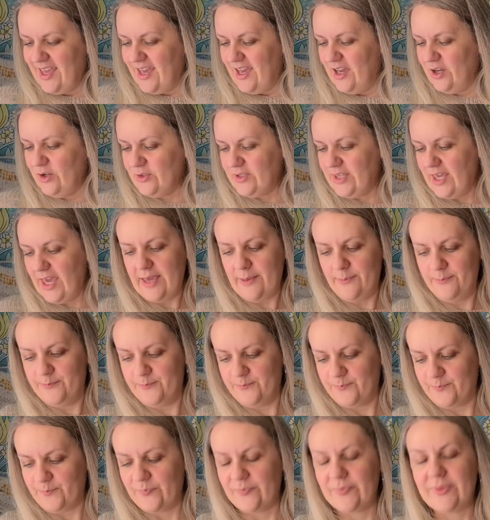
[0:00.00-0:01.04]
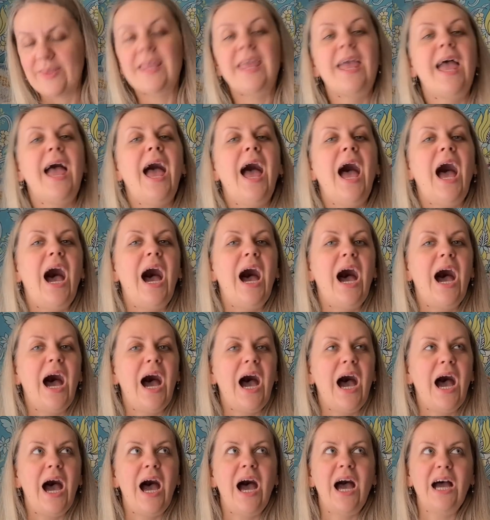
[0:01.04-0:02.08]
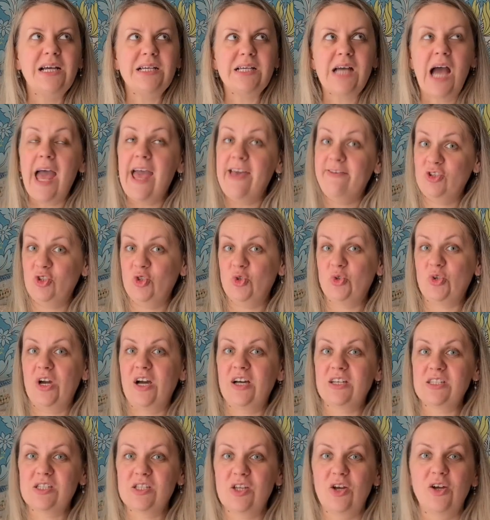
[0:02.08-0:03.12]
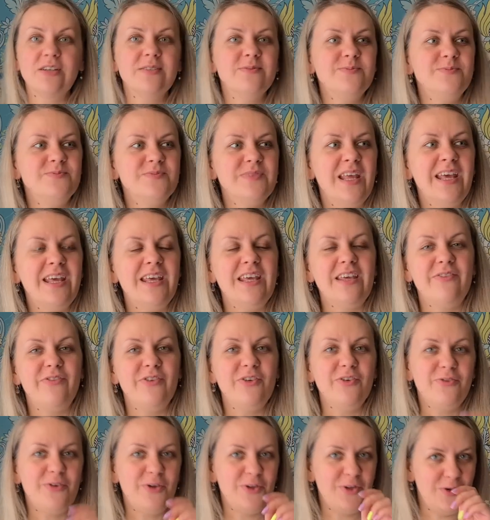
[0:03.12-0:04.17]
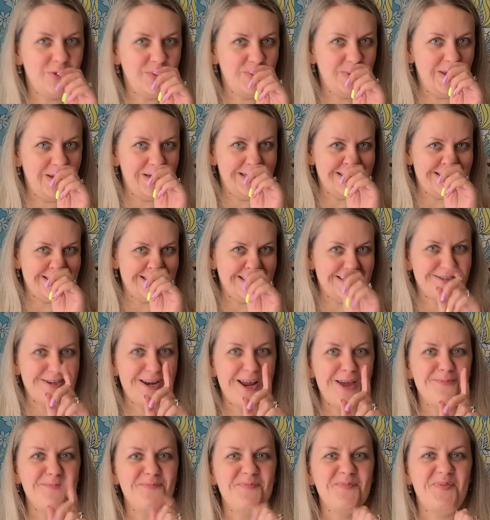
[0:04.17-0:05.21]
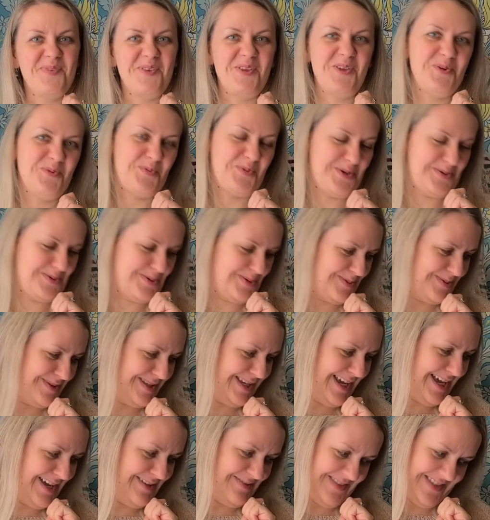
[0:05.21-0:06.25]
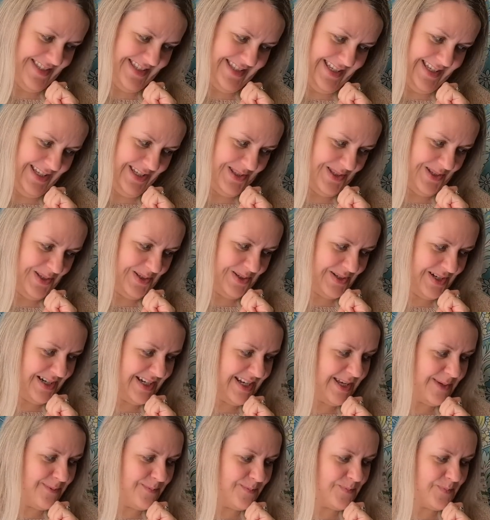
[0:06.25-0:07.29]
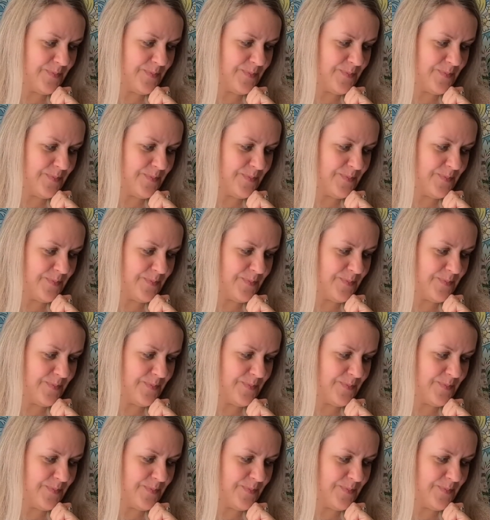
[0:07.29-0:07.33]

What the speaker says: Okay. I have a new cast on. If you follow me on Instagram, you probably have seen it already.